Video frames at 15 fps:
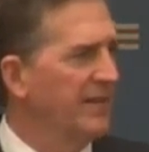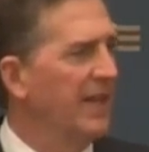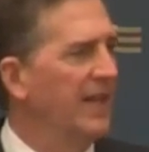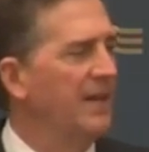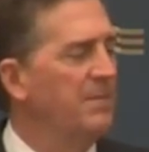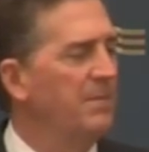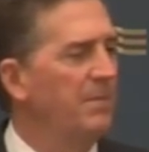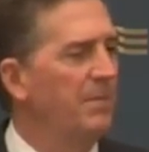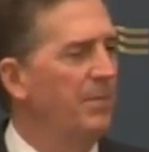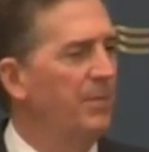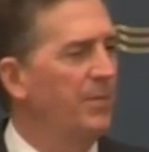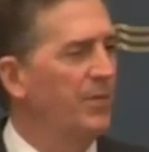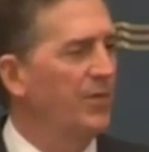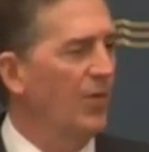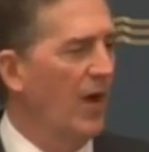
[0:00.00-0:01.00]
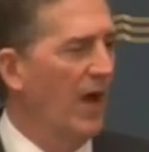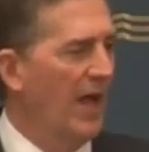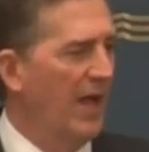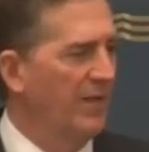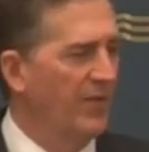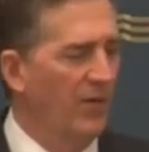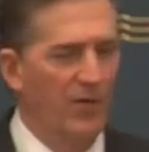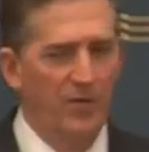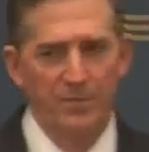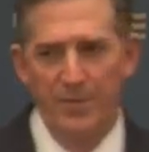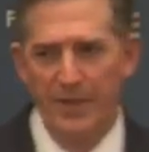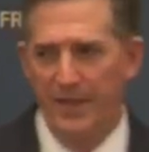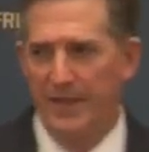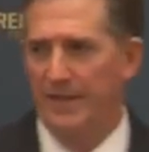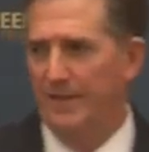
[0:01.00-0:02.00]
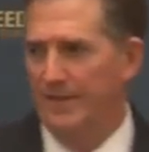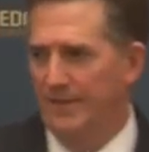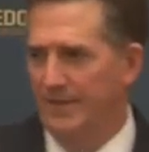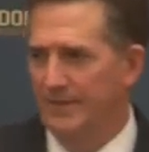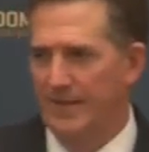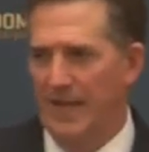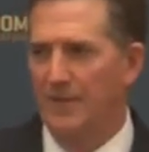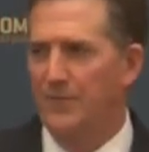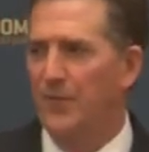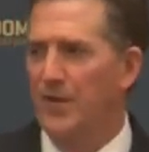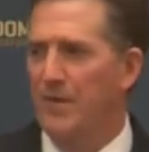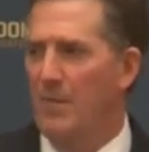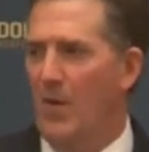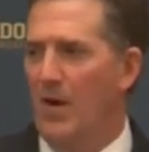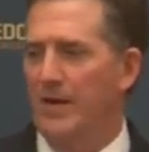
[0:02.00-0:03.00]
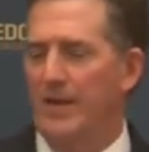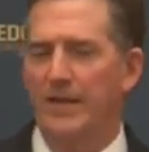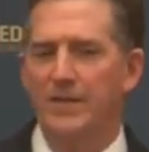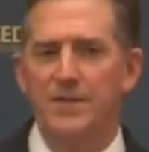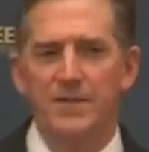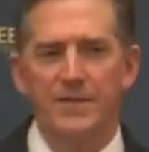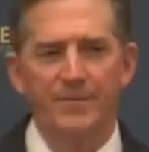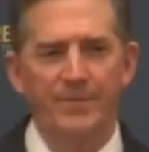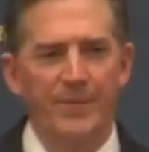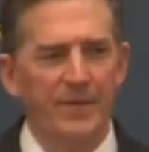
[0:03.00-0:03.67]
They thrive on big, not free markets,